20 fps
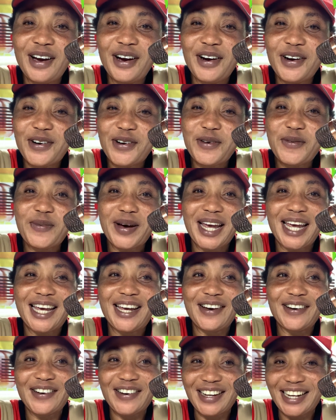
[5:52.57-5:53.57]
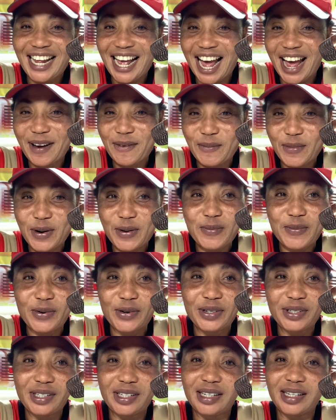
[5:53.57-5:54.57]
Oh my God, I
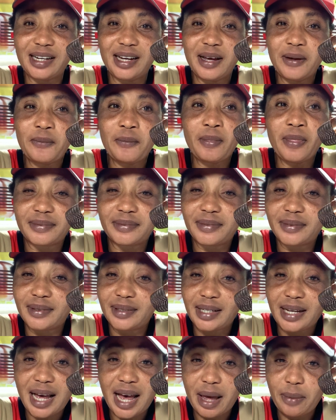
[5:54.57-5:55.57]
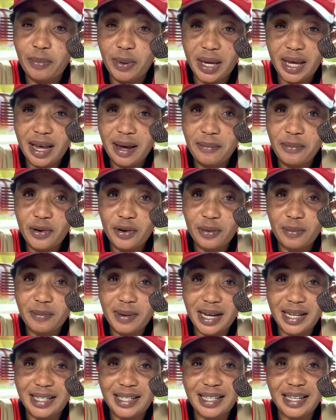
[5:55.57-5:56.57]
murmured. I became not
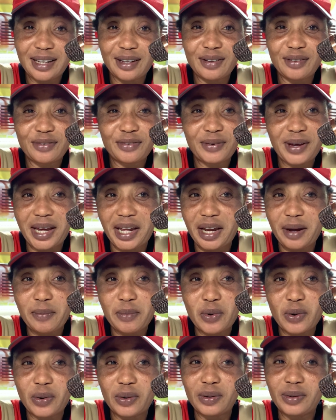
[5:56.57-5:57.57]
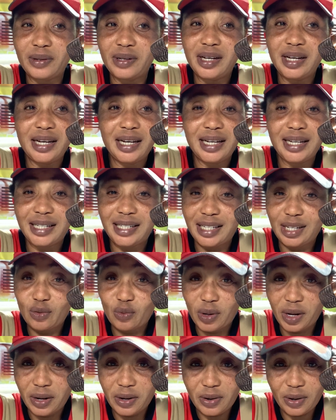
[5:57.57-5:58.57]
myself anymore till
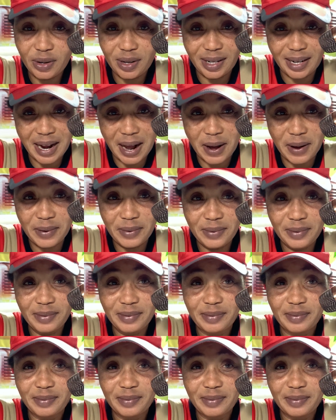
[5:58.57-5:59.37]
we got down.